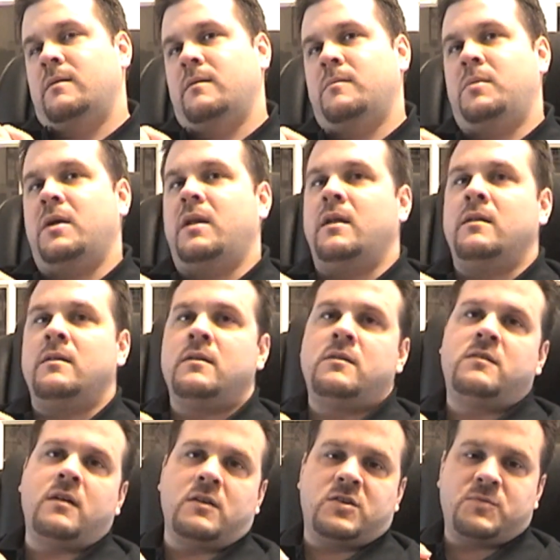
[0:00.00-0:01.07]
But in
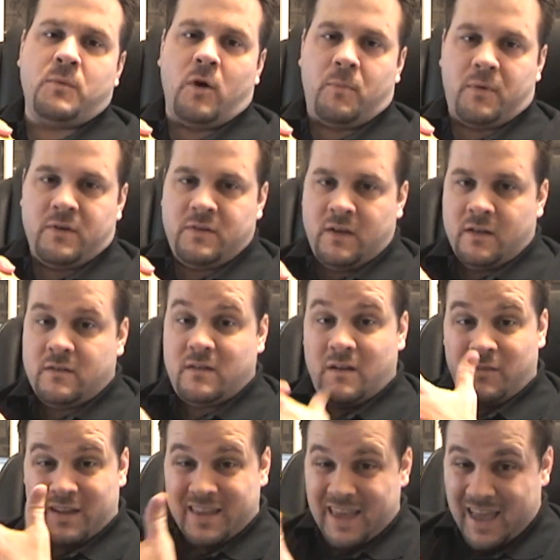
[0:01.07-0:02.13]
such small percents
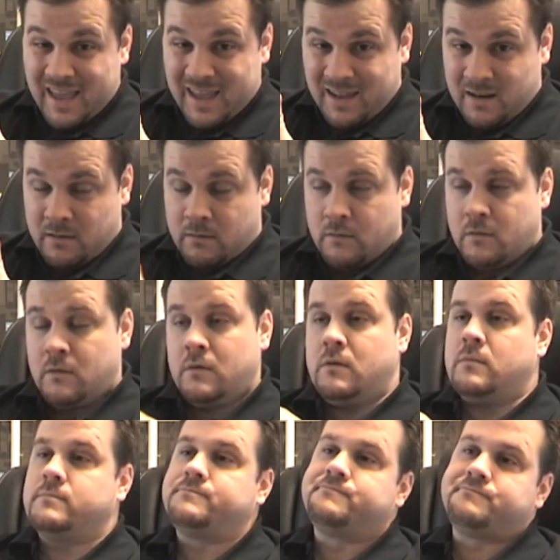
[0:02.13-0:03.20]
of a game,
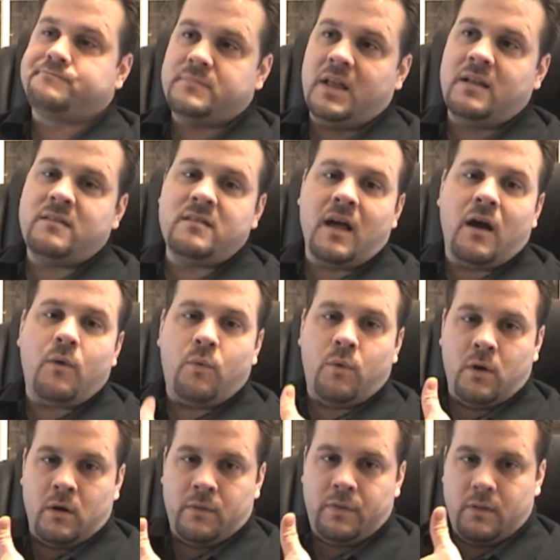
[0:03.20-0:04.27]
it's not
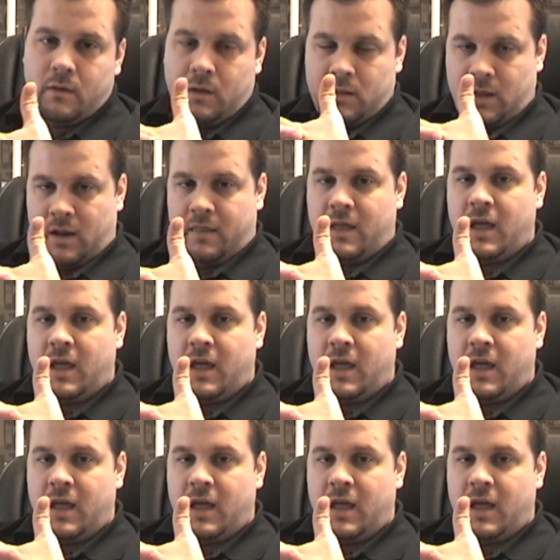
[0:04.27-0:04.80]
worth a lot of the